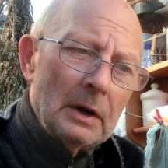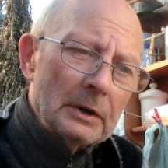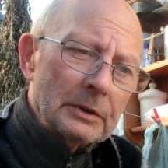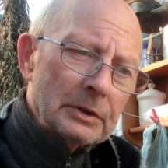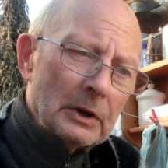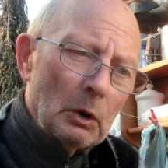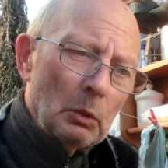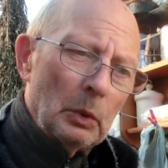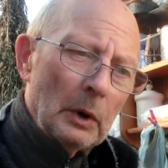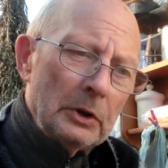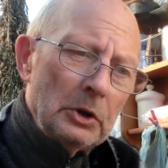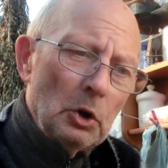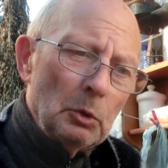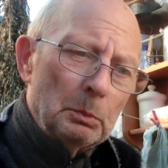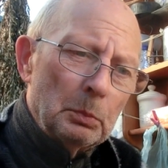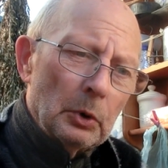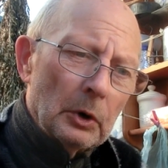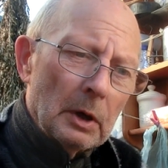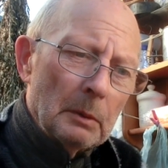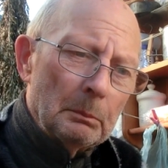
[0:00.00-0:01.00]
So when you
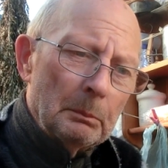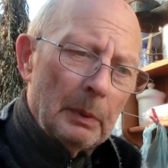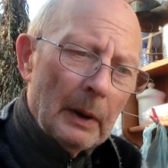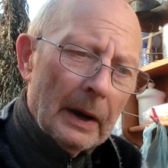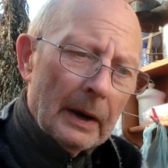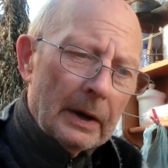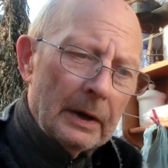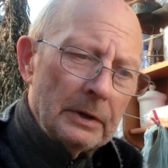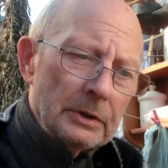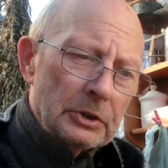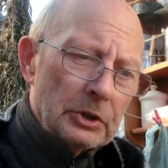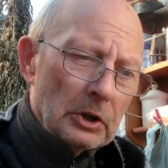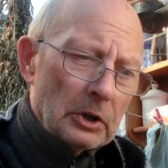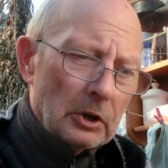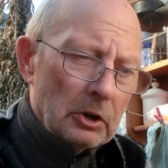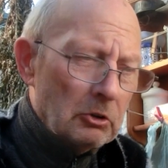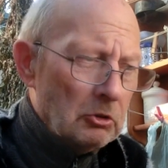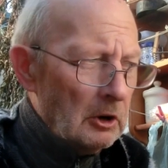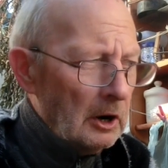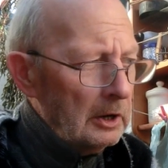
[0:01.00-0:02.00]
put it back into
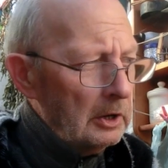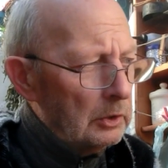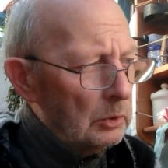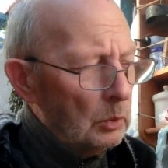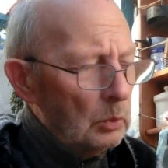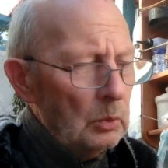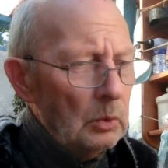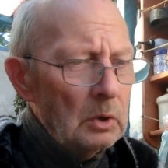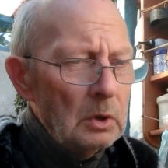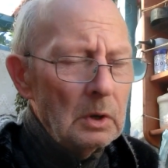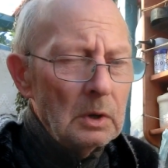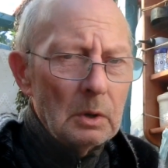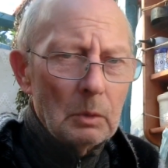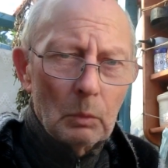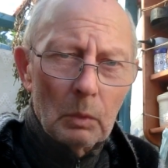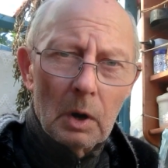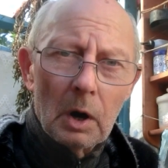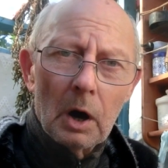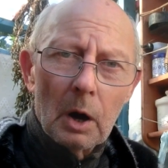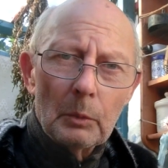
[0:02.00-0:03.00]
the cradle,
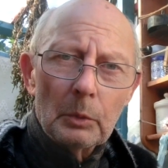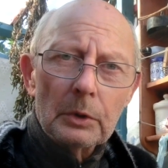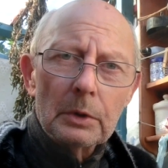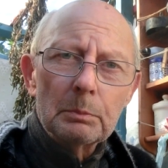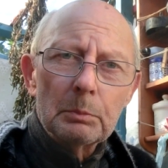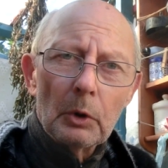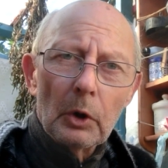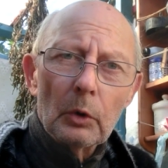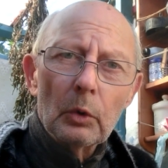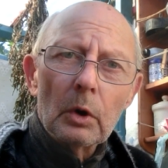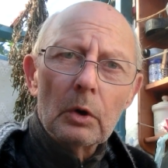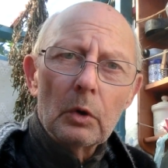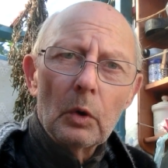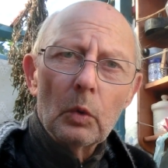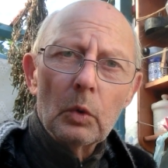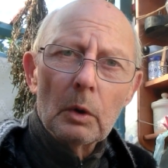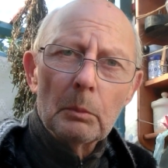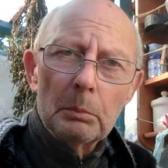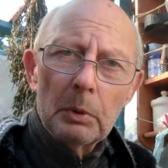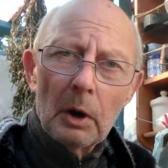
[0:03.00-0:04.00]
what I would
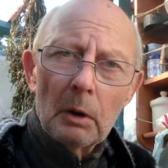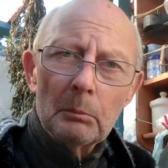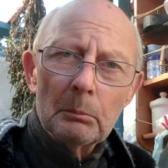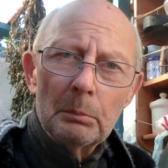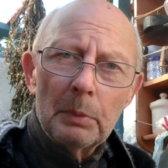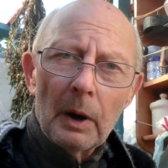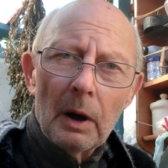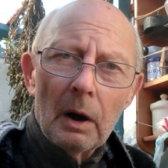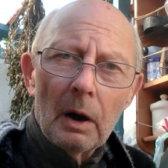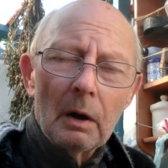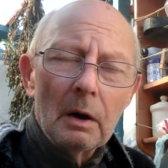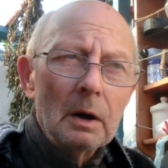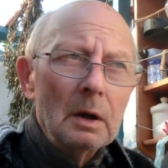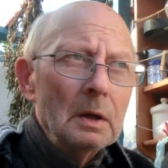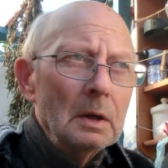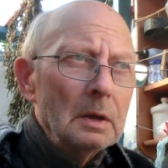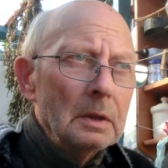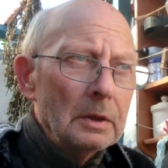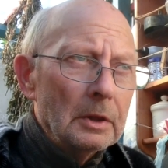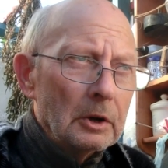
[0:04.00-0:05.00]
call the bottom part,
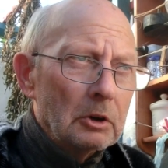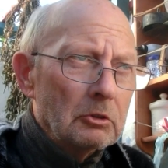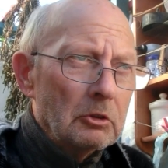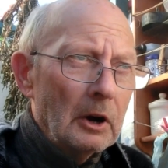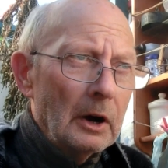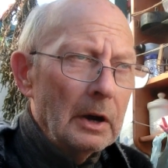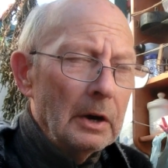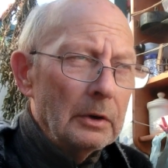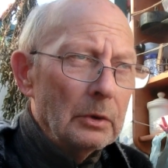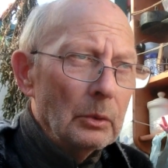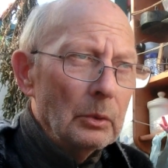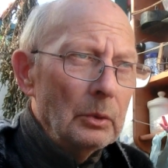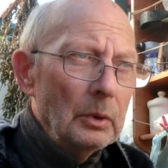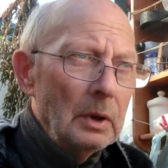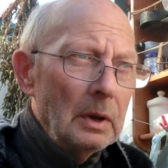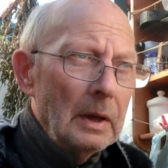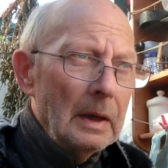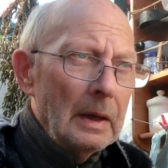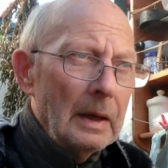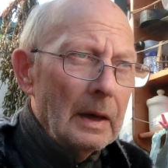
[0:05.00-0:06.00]
the cradle,
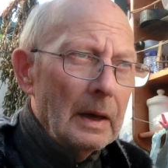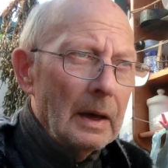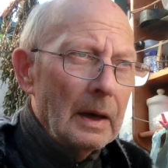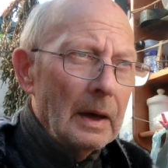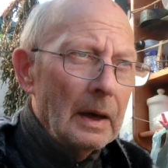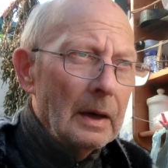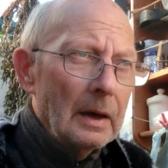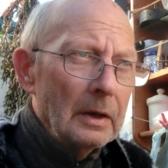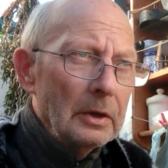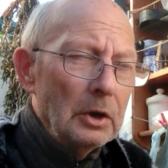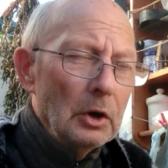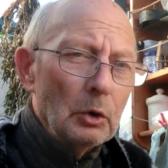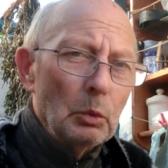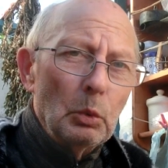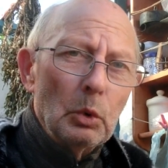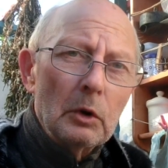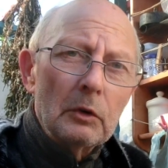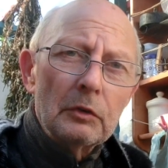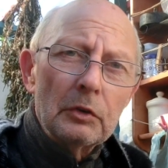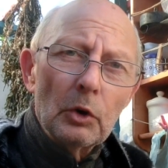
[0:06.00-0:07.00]
you
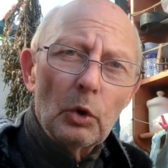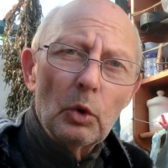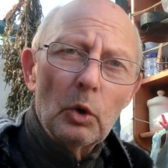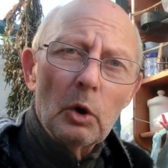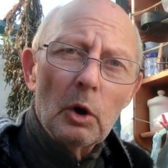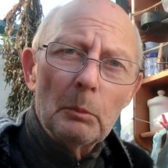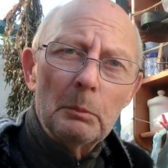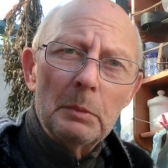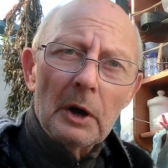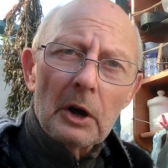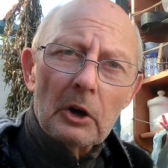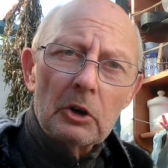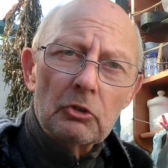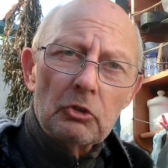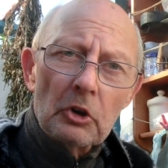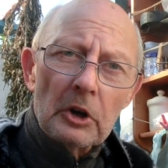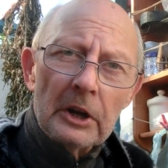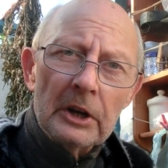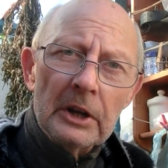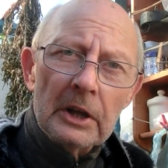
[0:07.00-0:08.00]
will feel a bit of
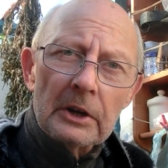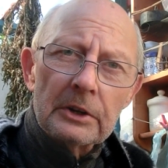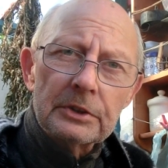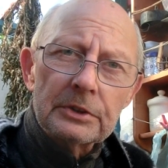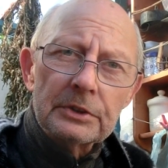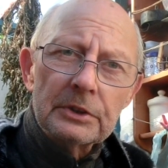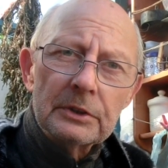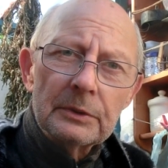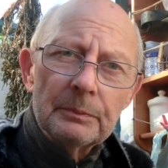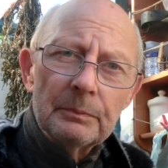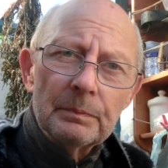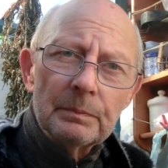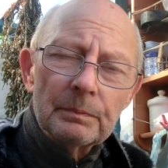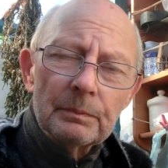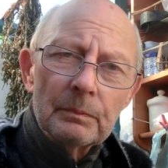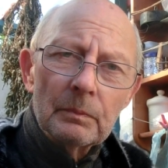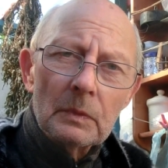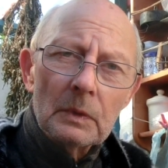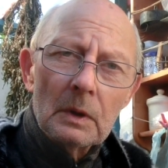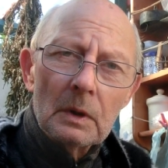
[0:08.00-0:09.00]
grittiness.
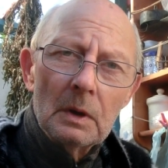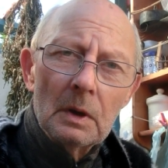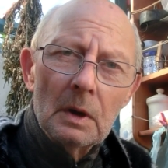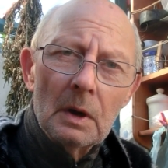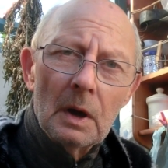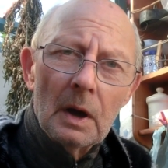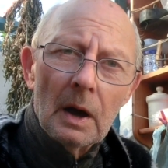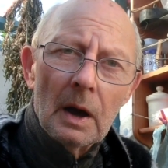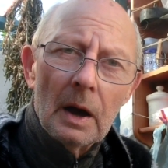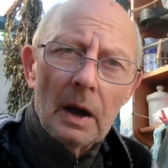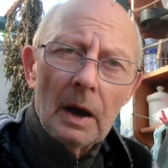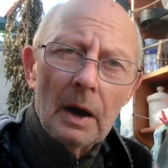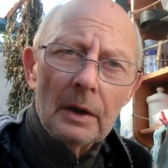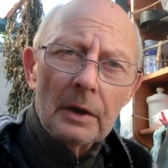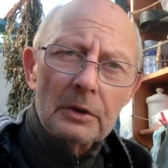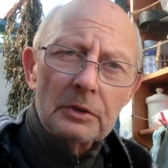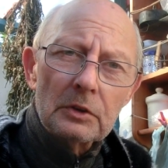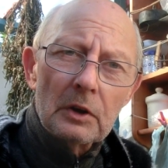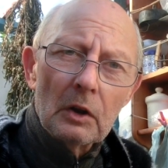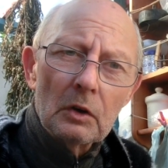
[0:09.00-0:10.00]

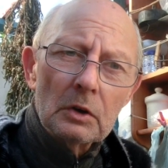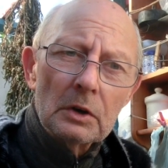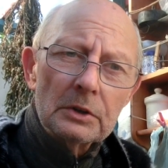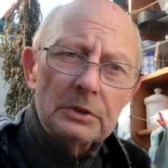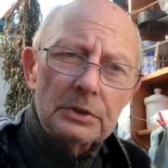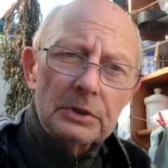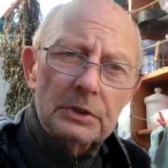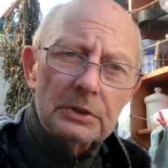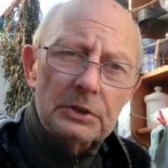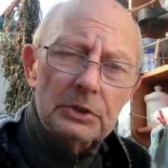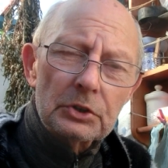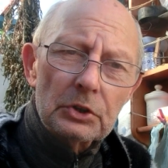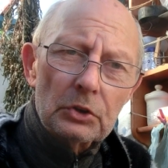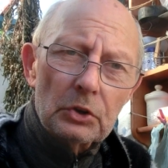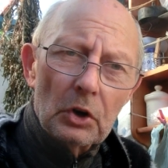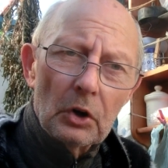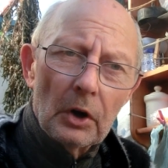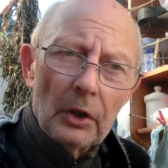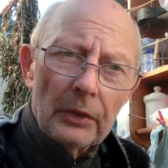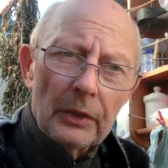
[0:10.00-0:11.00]
And as long as it's
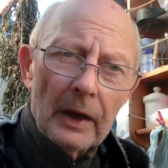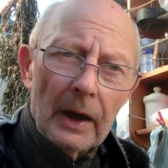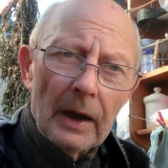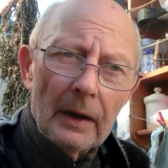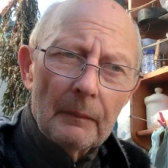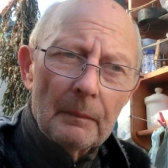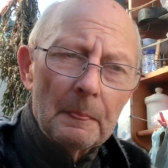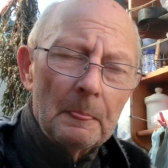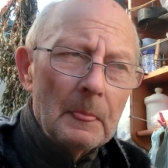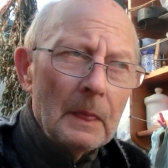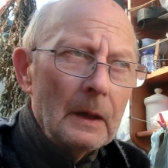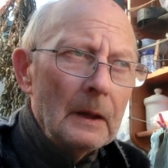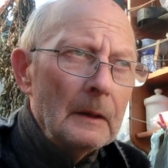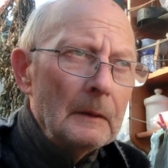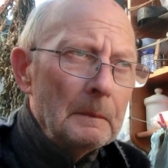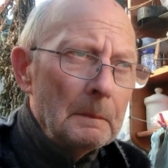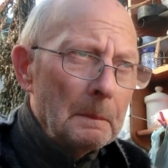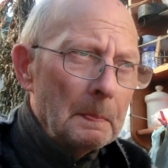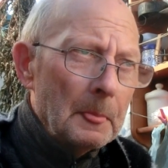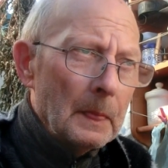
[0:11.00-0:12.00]
got that,
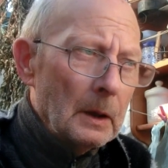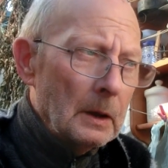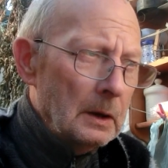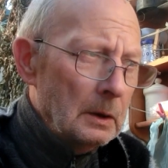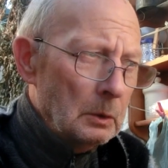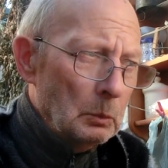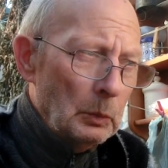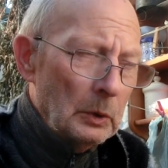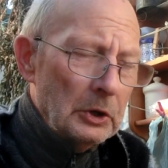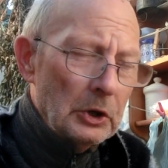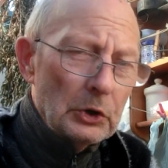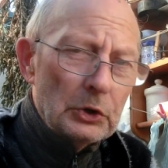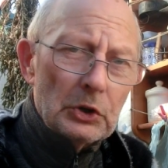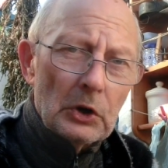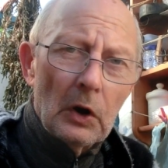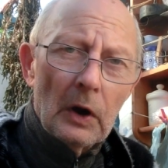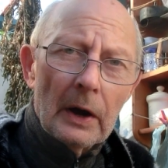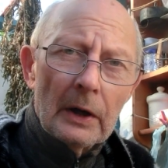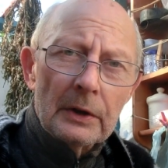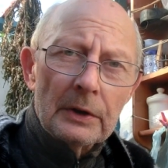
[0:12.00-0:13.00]
when you
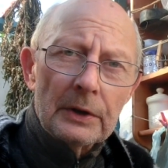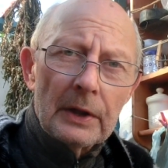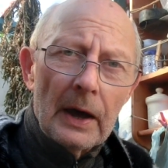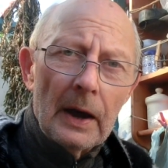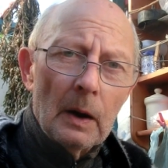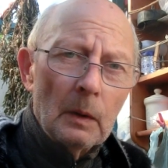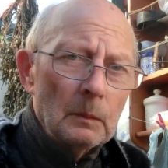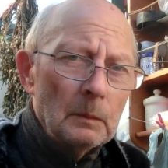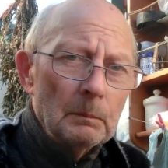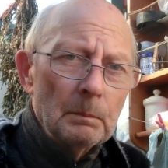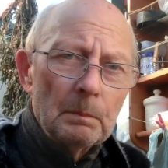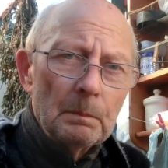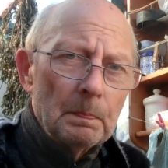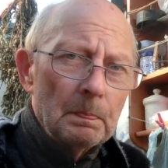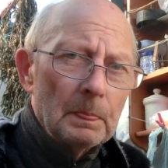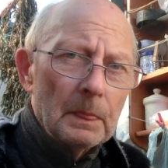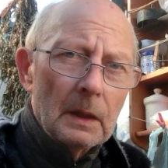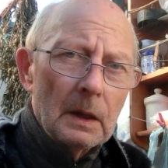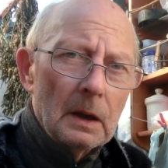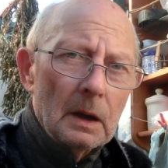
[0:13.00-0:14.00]
tighten down,
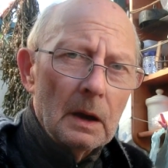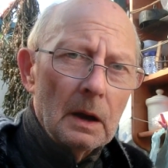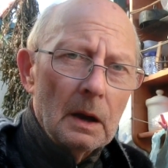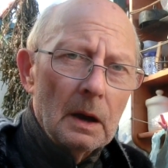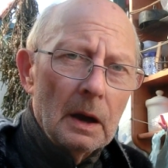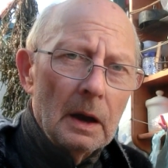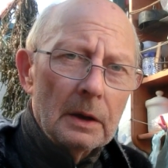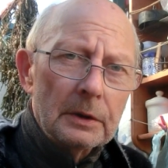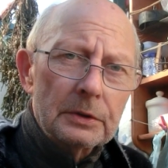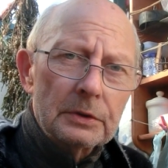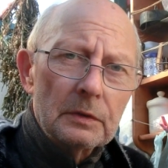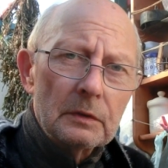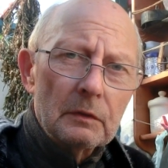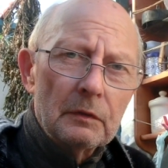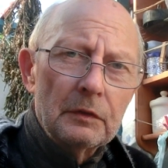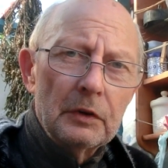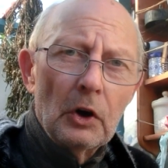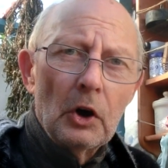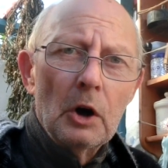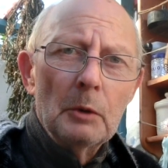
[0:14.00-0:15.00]
it's
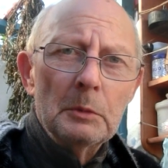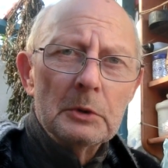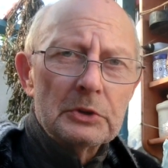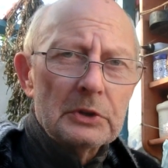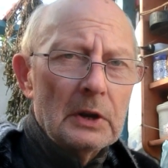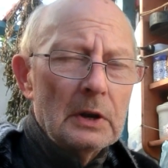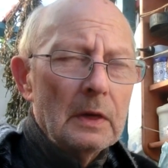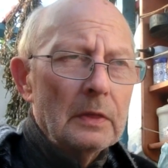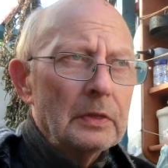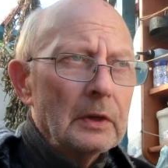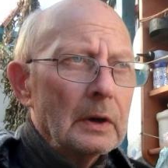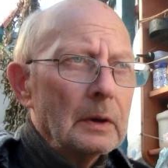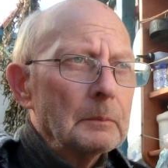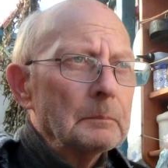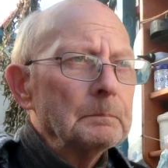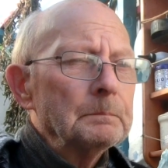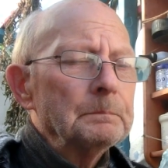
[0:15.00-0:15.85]
firm as anything.